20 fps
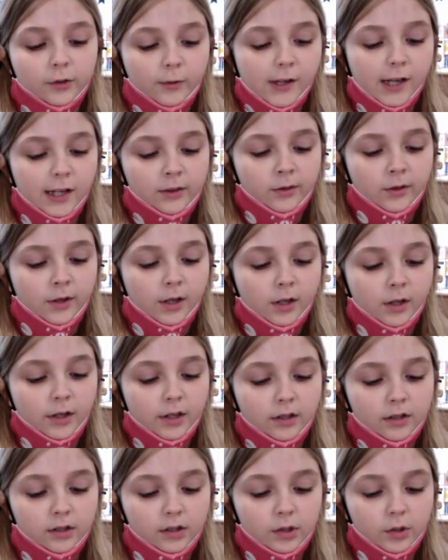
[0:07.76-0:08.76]
to read
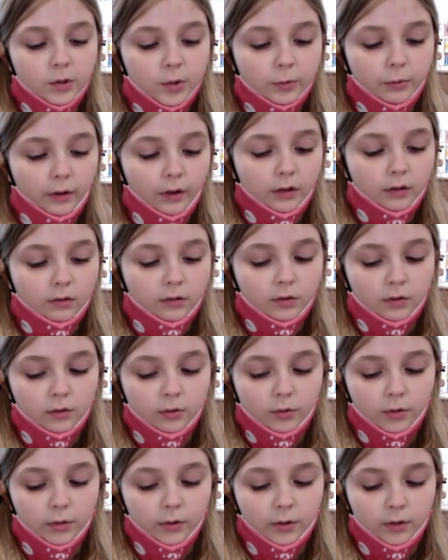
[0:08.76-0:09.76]
Lily to the rescue
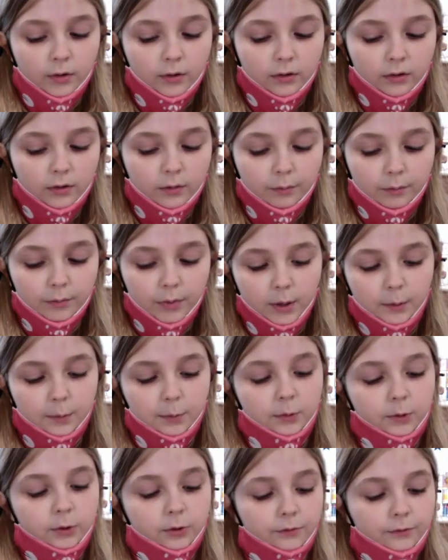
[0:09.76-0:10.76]
on the
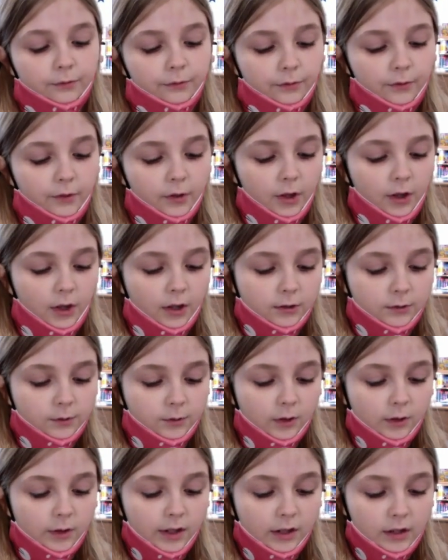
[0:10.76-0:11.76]
paper.
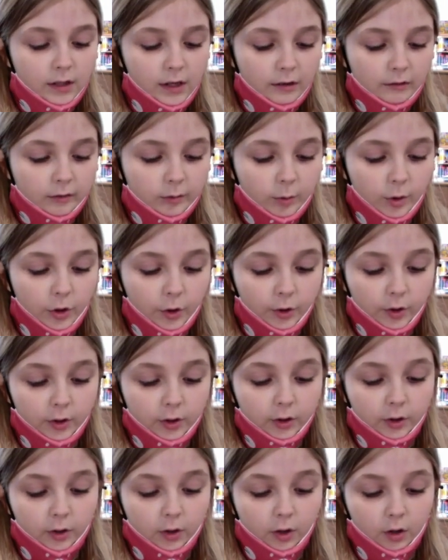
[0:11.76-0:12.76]
Lily lives with her
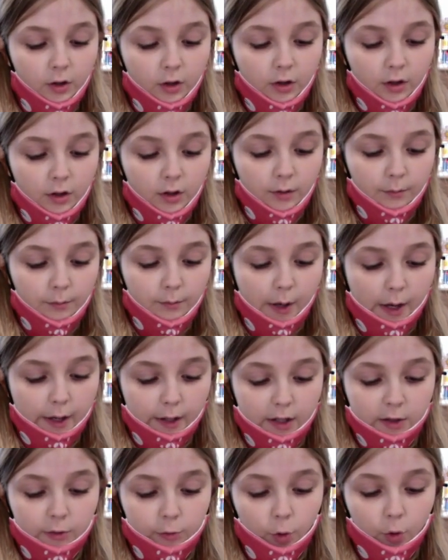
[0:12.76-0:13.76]
girl,
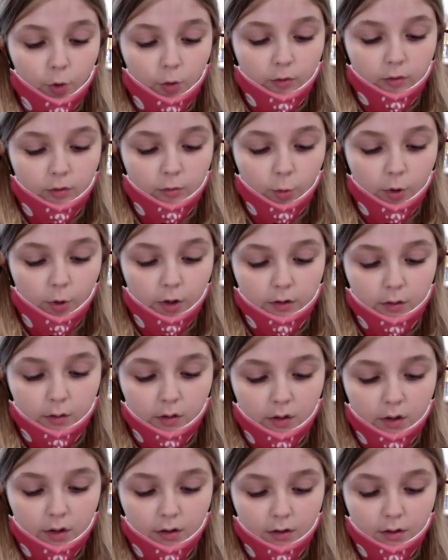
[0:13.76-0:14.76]
Maggie Rose.
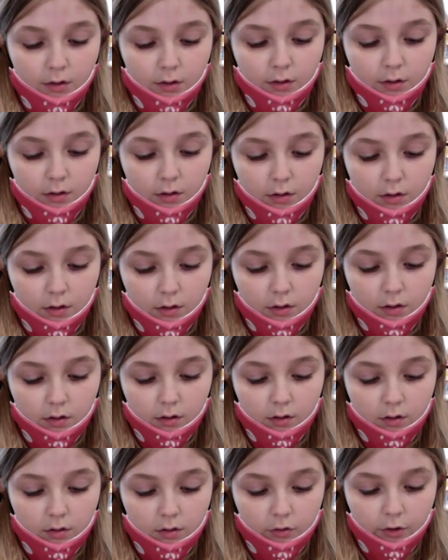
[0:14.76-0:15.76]
Once a
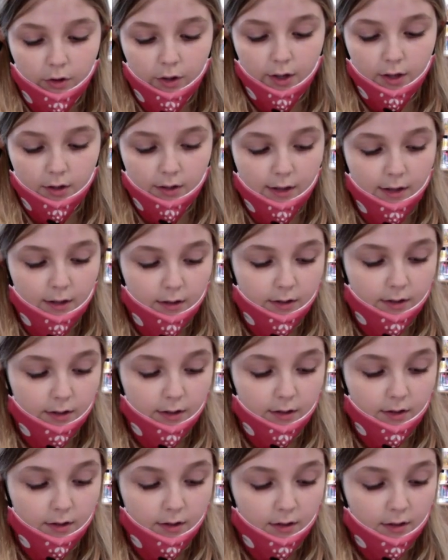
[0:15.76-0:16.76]
stray
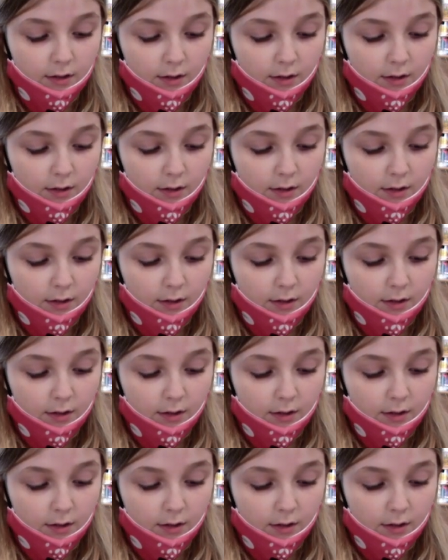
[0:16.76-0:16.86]
Lily